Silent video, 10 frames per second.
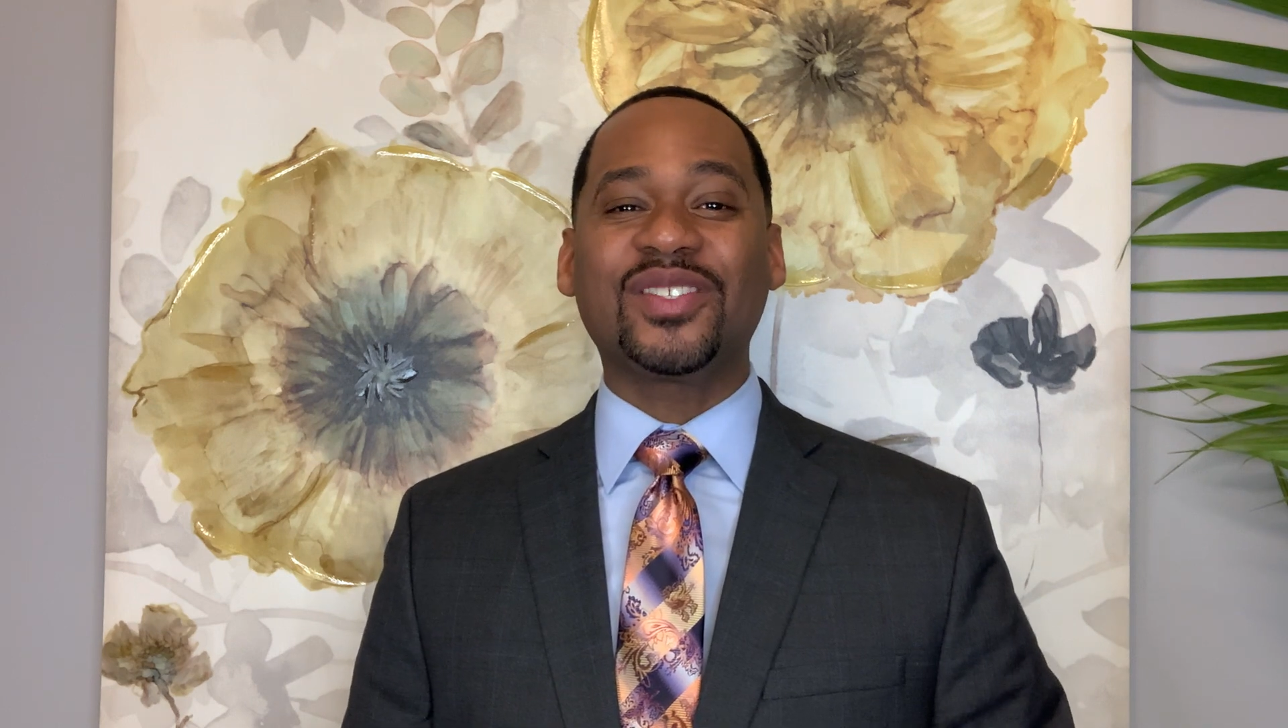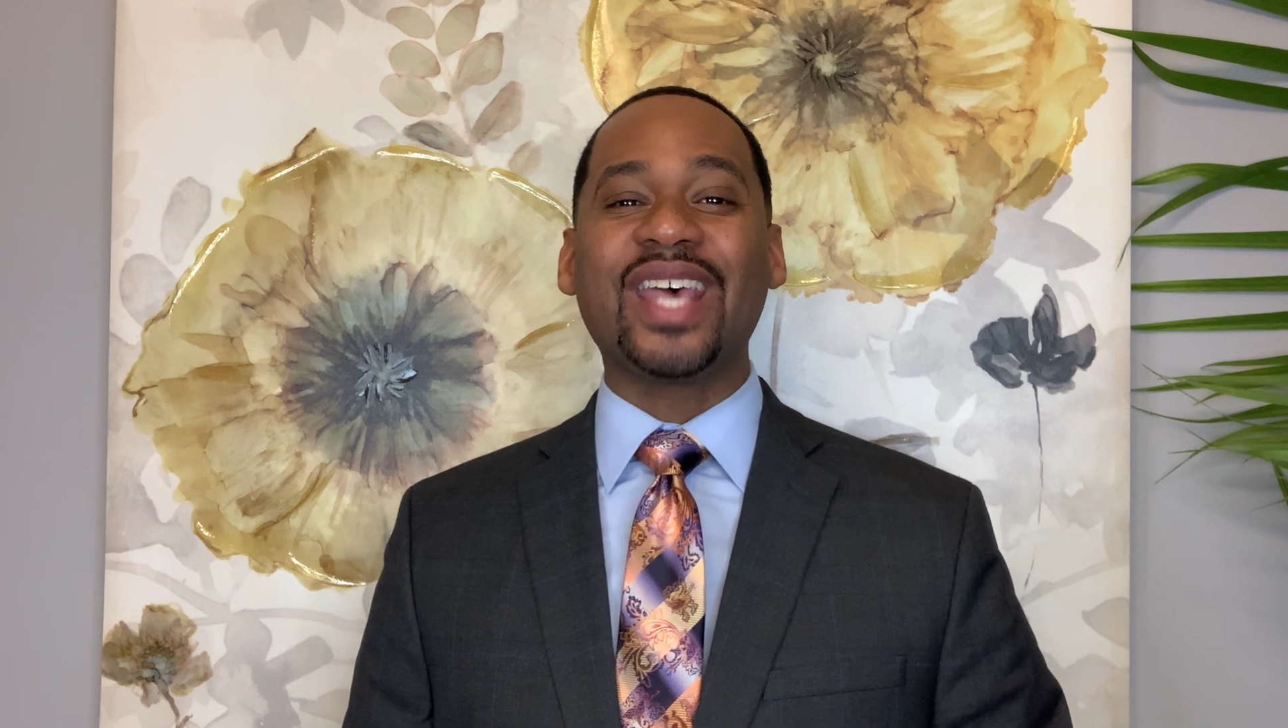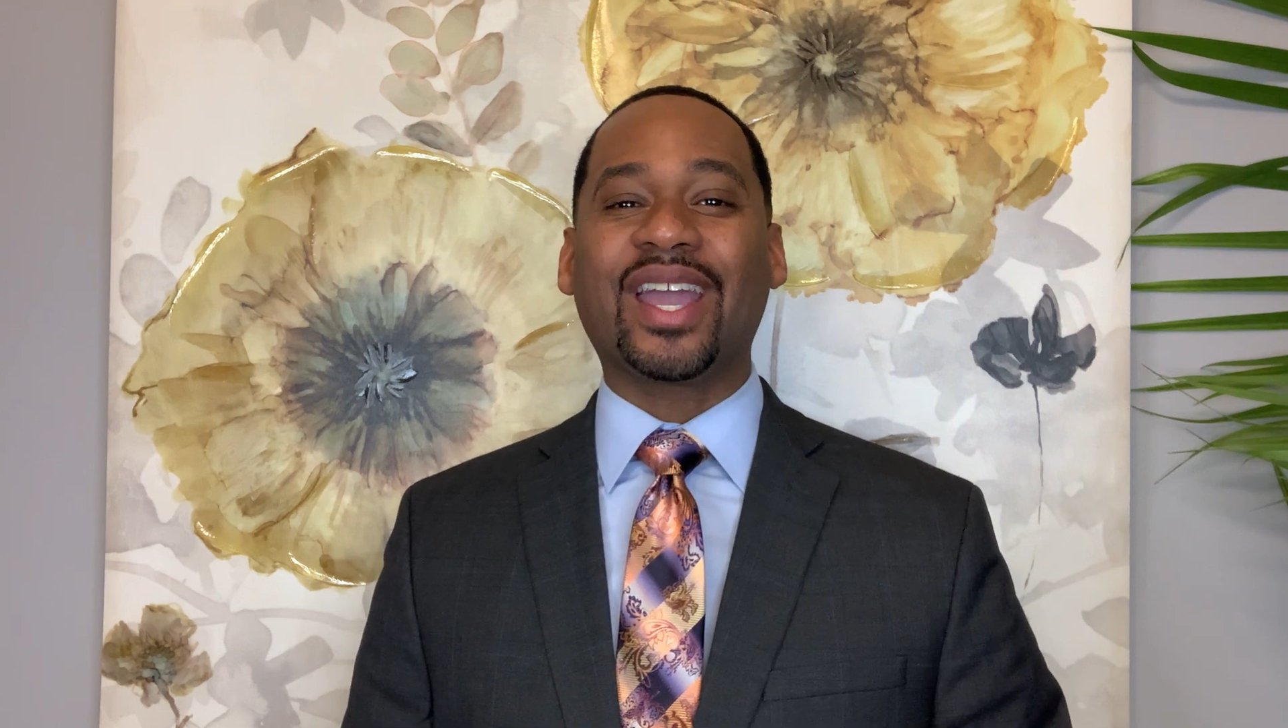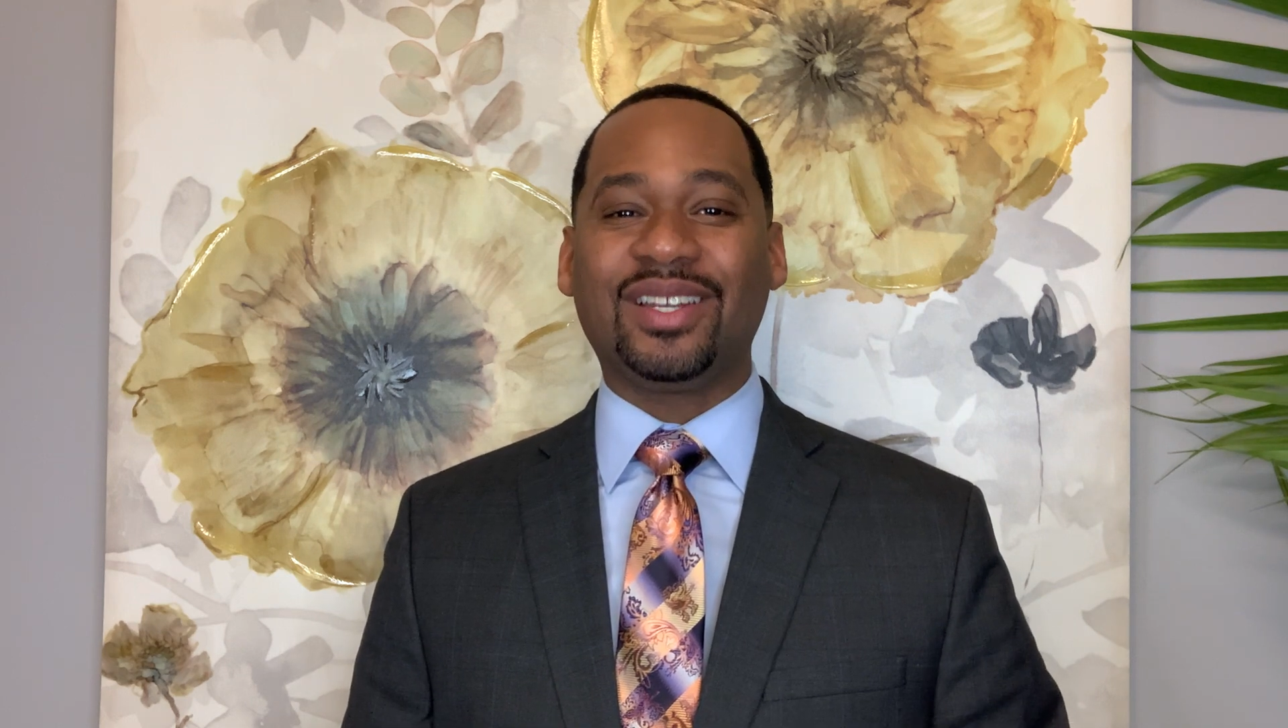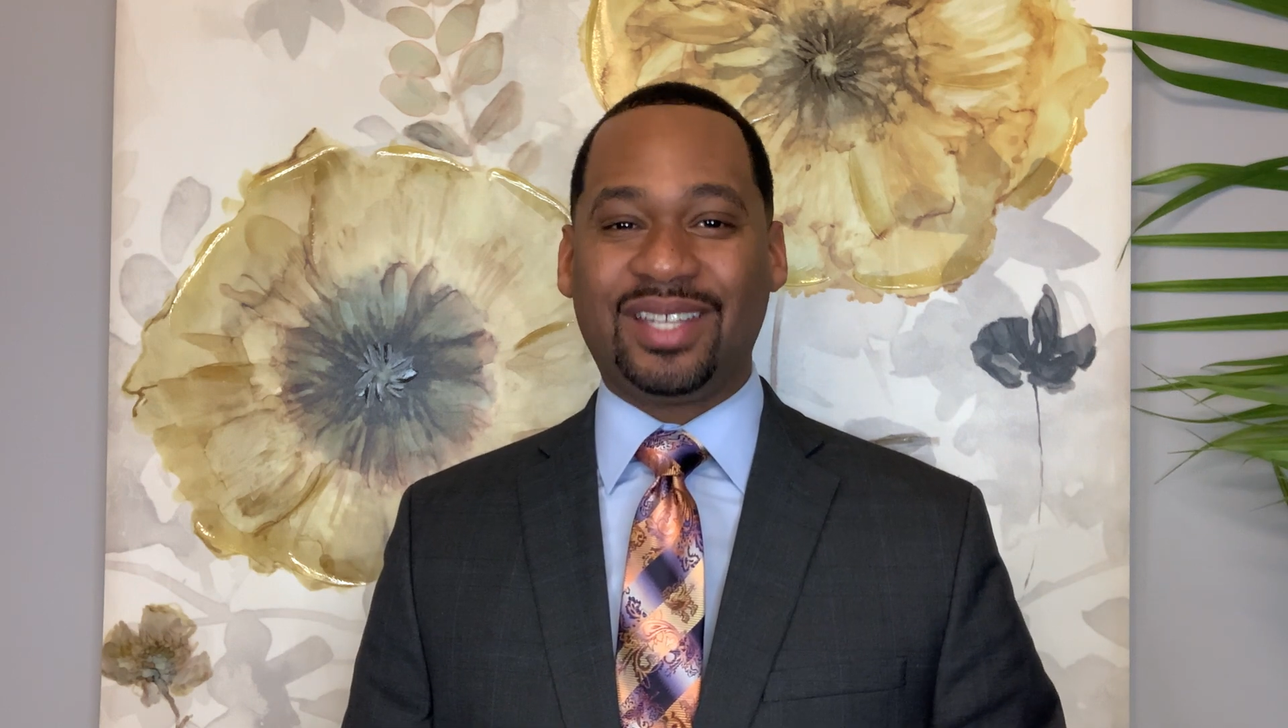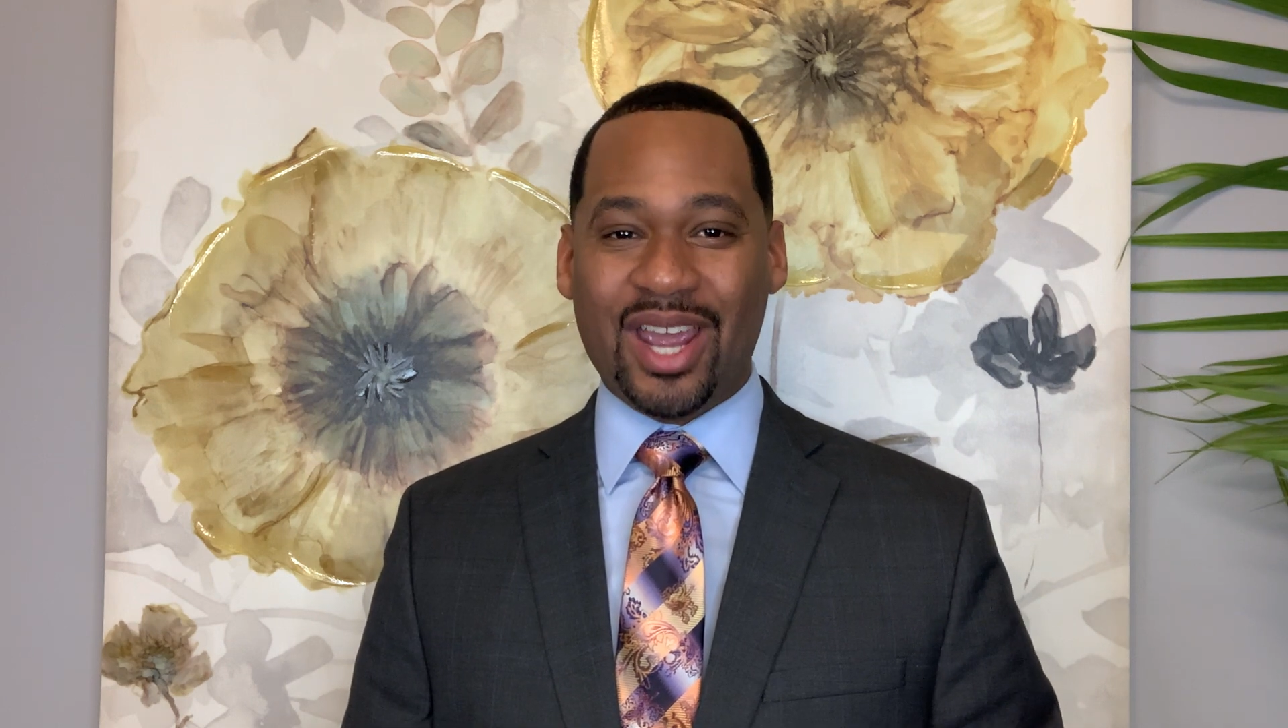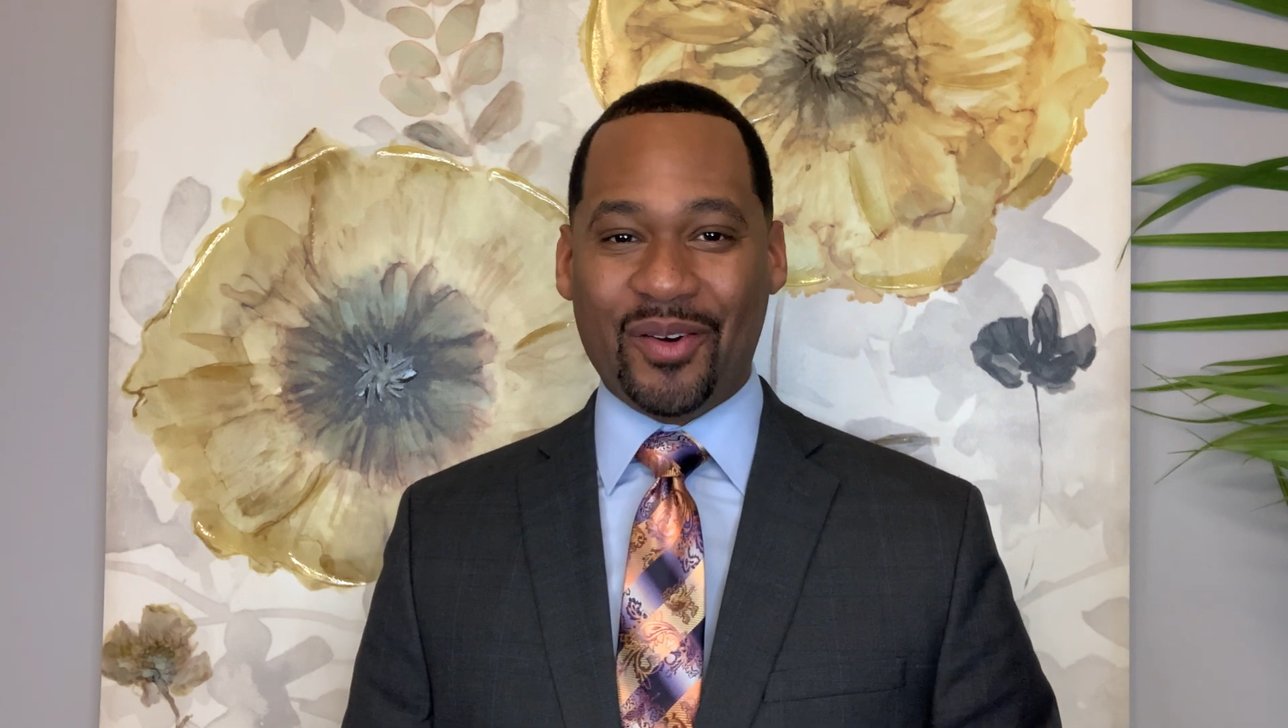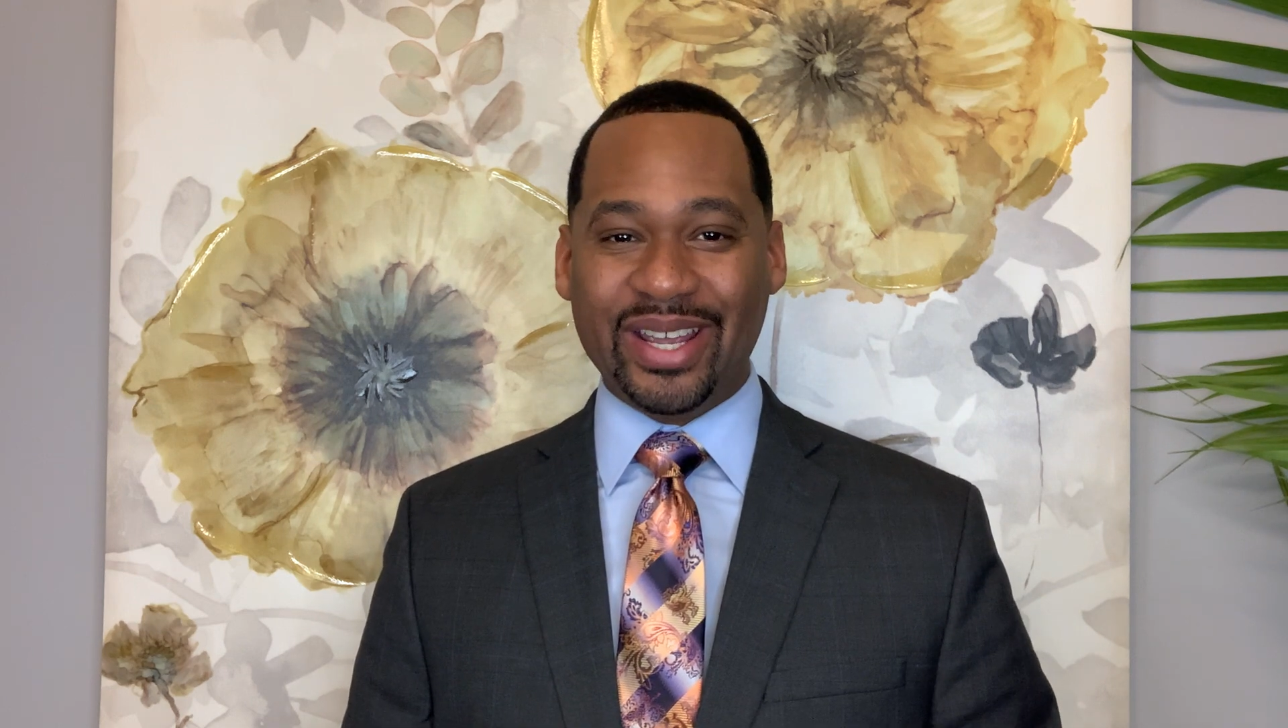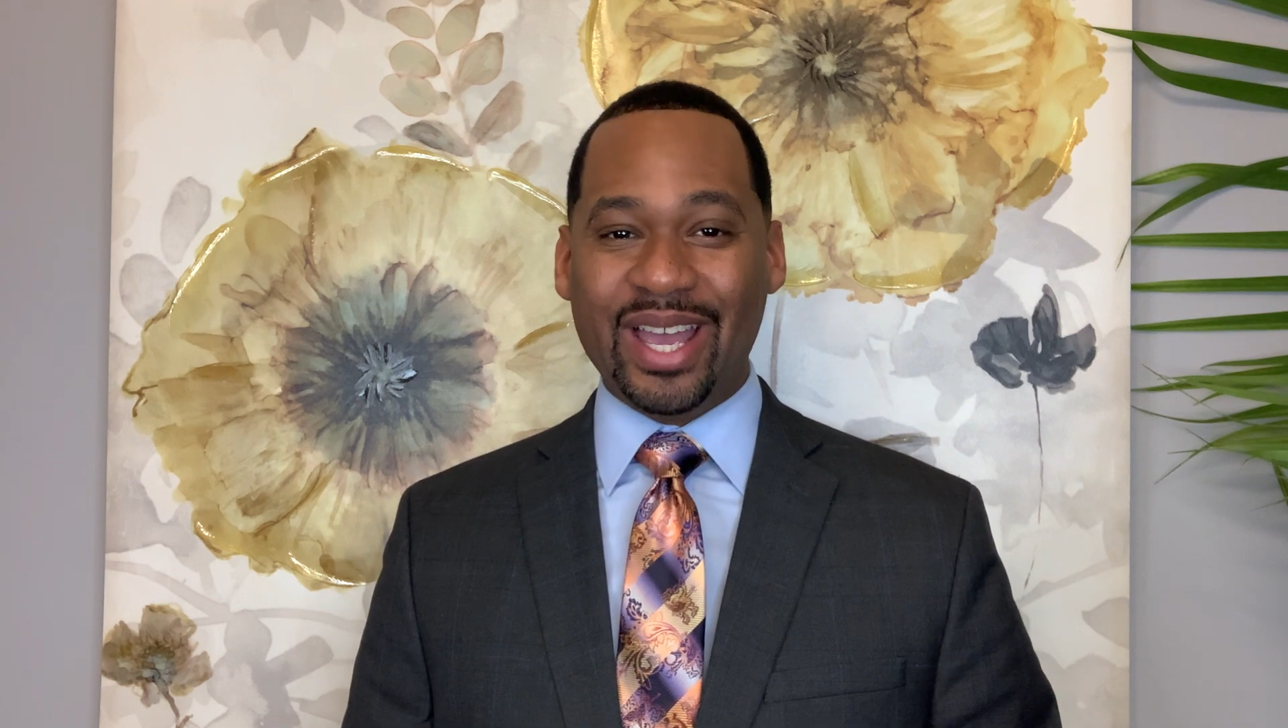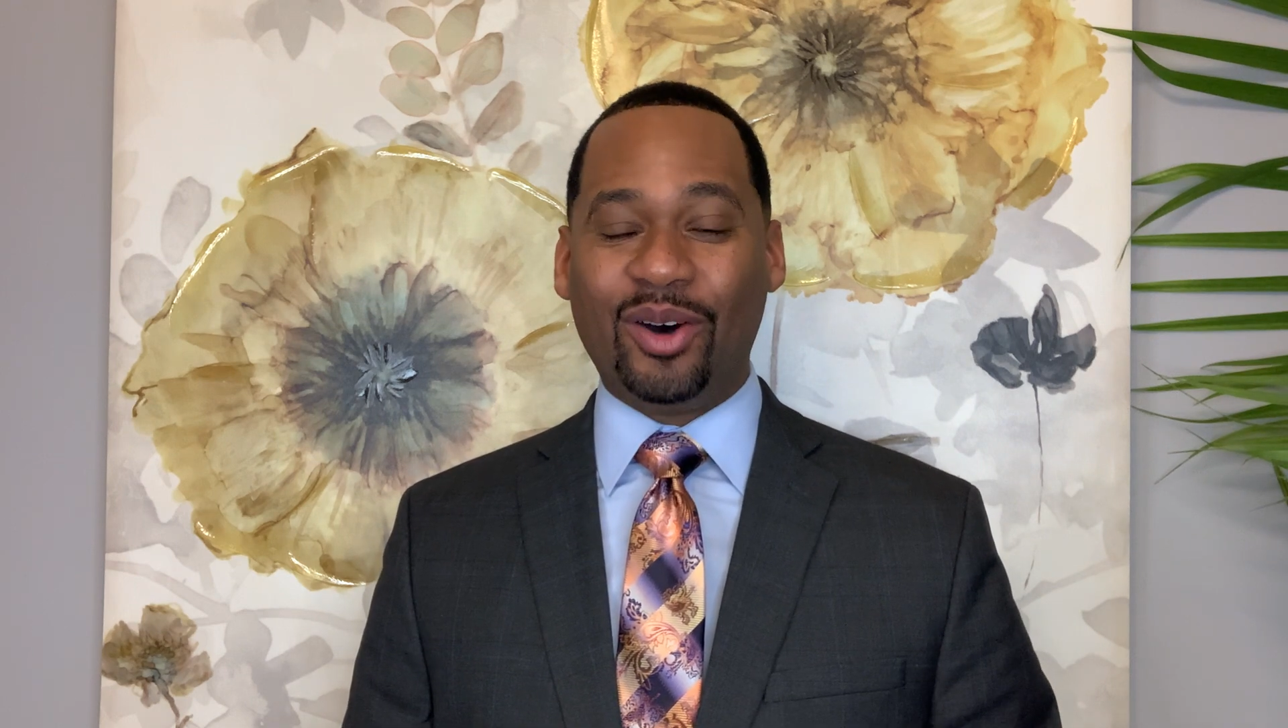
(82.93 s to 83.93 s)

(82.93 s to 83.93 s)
secretary,